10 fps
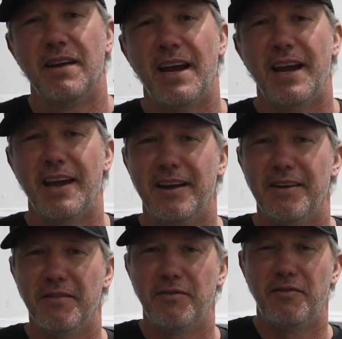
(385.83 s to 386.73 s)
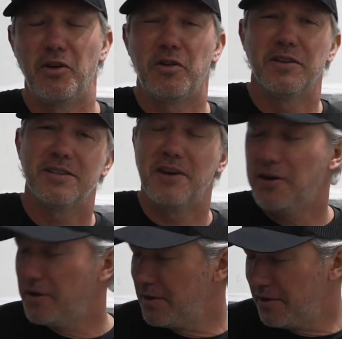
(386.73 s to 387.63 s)
And focus
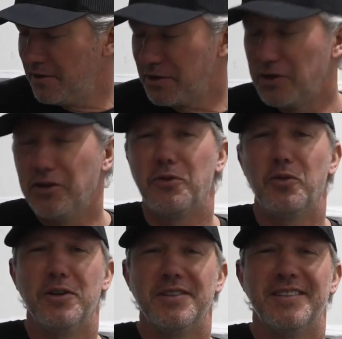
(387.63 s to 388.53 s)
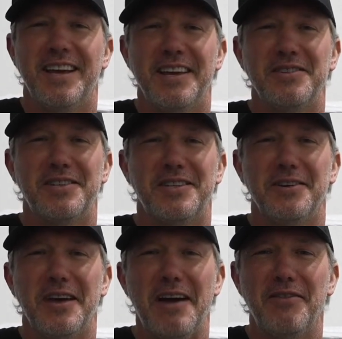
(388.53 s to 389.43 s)
on the good ones that you
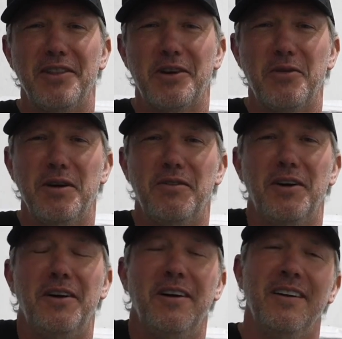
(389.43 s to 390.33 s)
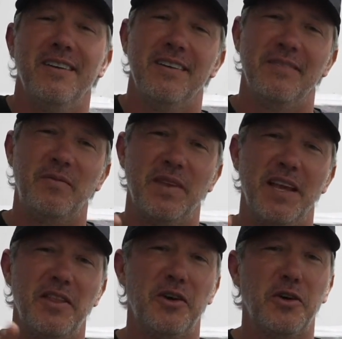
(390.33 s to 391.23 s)
still have in the quiver,
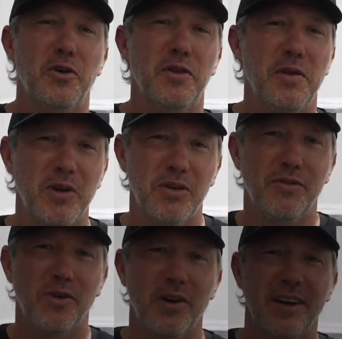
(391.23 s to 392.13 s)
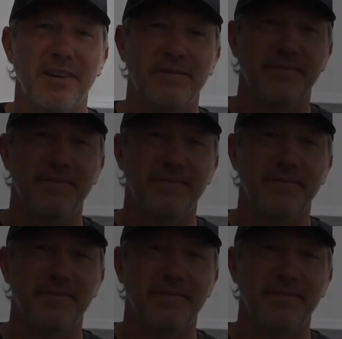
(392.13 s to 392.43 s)
and they'll go in the middle for you.